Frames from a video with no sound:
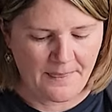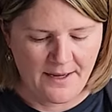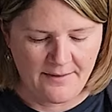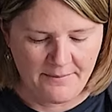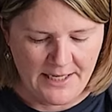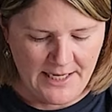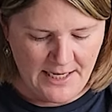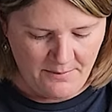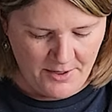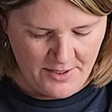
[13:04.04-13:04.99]
I have my
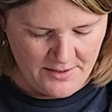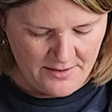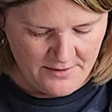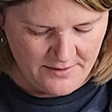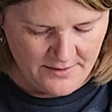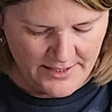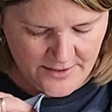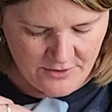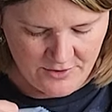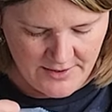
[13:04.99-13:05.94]
camera, an
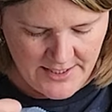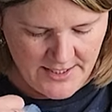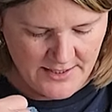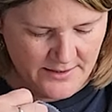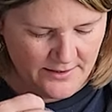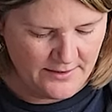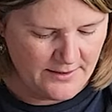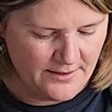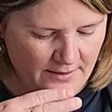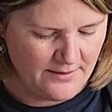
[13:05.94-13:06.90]
extra
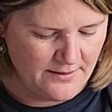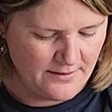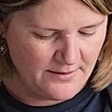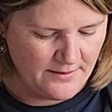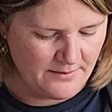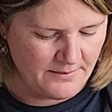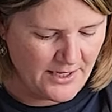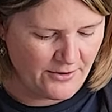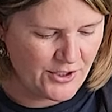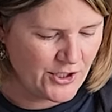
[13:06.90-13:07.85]
lens,
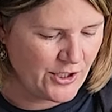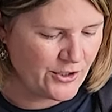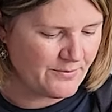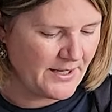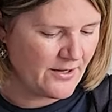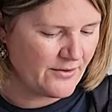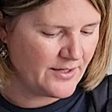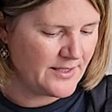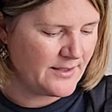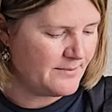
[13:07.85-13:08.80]
battery charger,
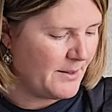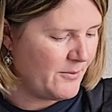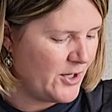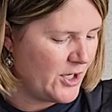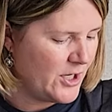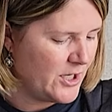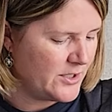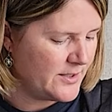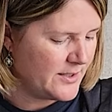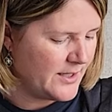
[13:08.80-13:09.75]
batteries, memory
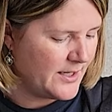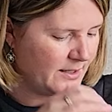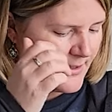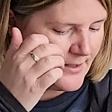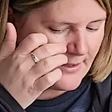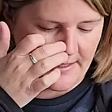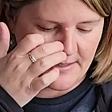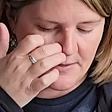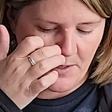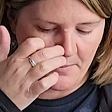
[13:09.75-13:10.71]
cards, and
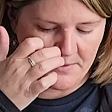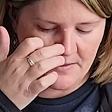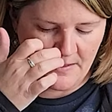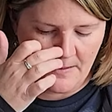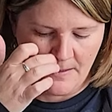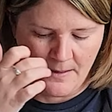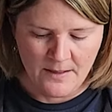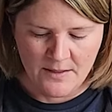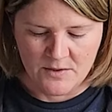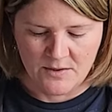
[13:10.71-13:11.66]
lens wipes.
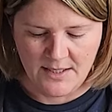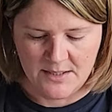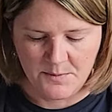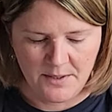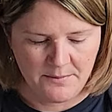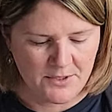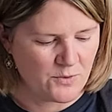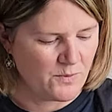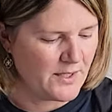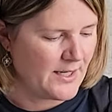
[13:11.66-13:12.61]
So that's pretty much
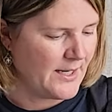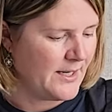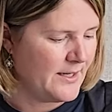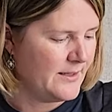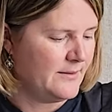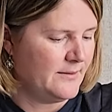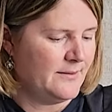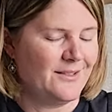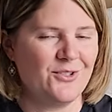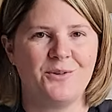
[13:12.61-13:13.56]
what
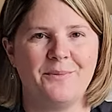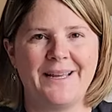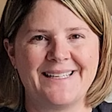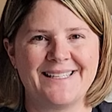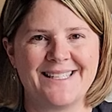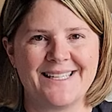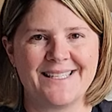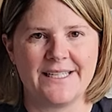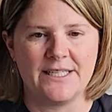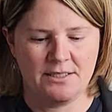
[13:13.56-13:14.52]
those are my
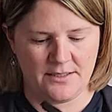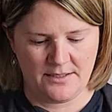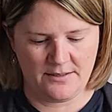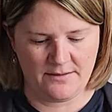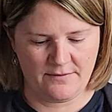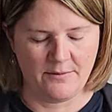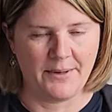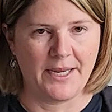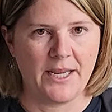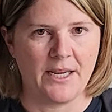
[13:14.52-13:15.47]
necessities for
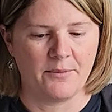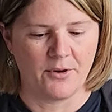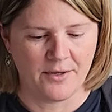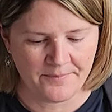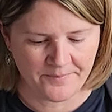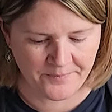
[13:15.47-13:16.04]
my camera.